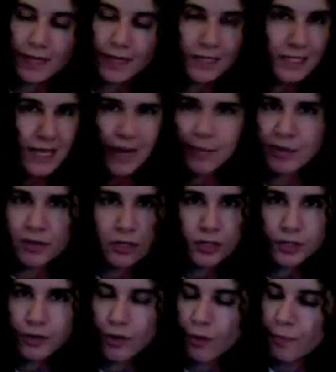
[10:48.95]

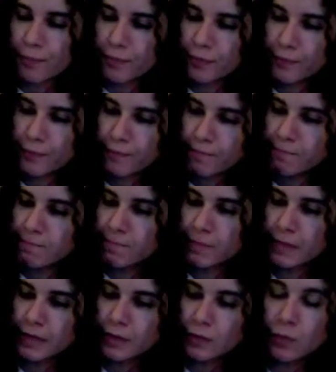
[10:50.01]
Samirun, nope.
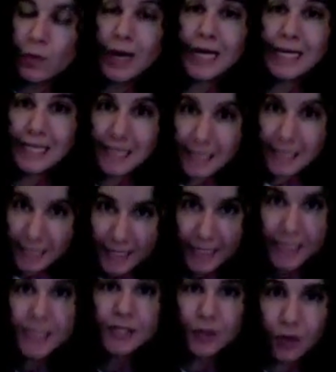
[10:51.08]

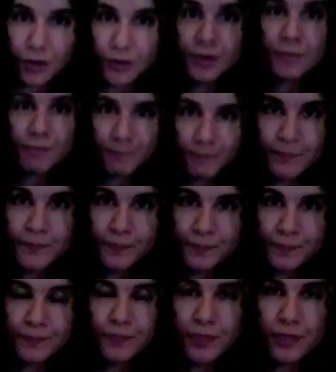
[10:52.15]
Walidun,
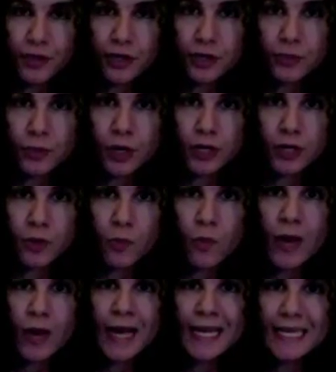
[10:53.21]
third one.
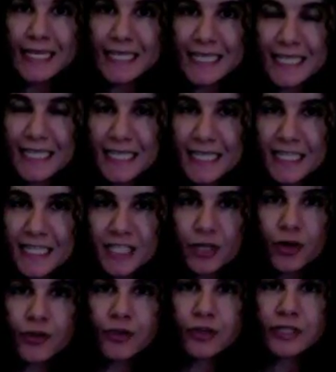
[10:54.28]

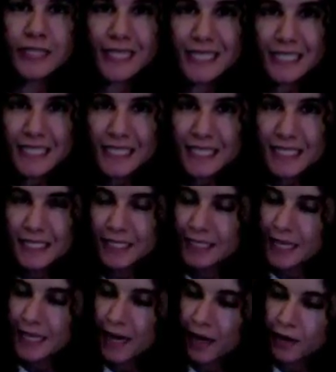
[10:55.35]
Walidun, there's a E
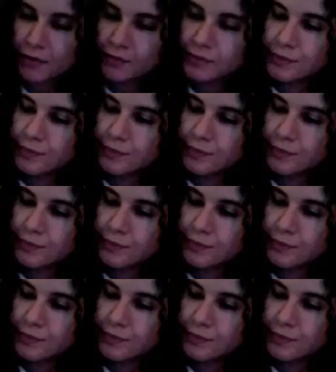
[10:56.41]
sound.